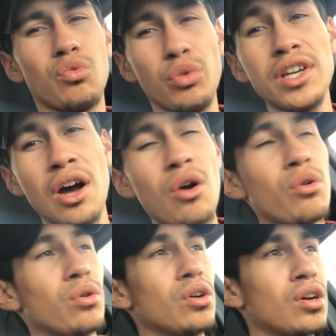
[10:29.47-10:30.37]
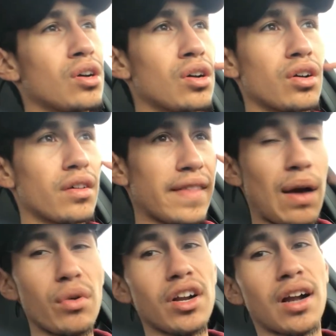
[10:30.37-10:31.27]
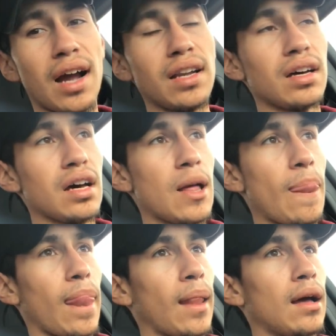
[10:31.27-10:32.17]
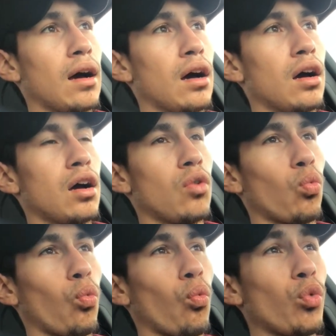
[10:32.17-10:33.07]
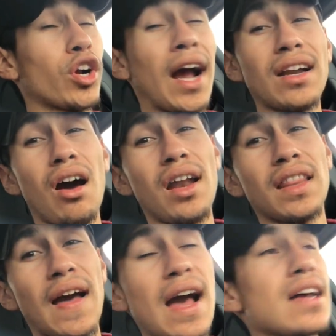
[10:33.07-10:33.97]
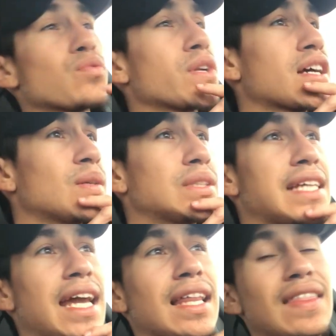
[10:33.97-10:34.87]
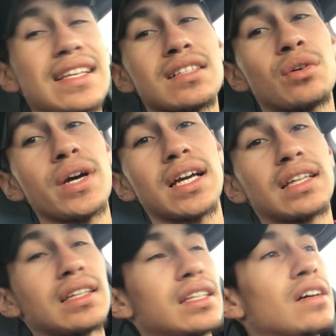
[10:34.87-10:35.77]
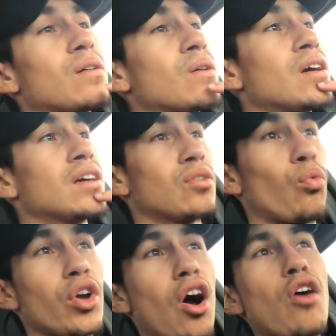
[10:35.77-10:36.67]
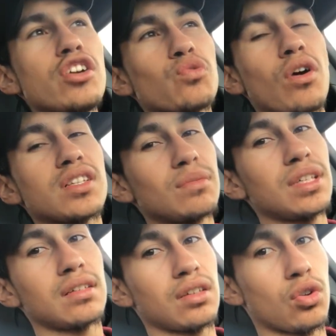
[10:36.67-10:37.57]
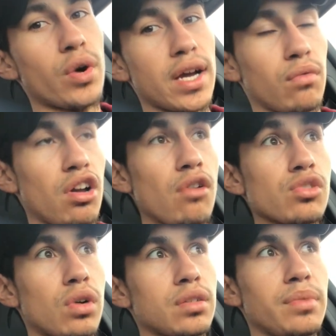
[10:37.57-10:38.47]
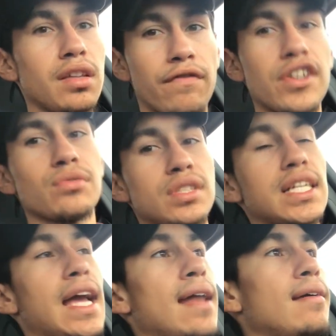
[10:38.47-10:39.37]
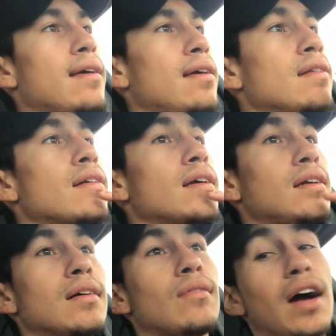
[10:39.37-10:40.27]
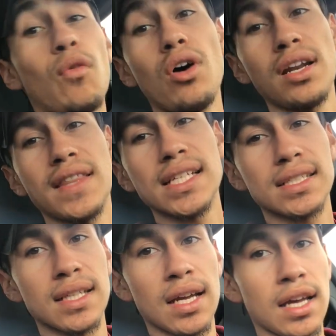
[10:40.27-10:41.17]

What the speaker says: we know that we're kind of hot in the ass when it comes to getting things quick. You know, we always want something quick. We always want to be the first ones to get it. And you know, I wanted this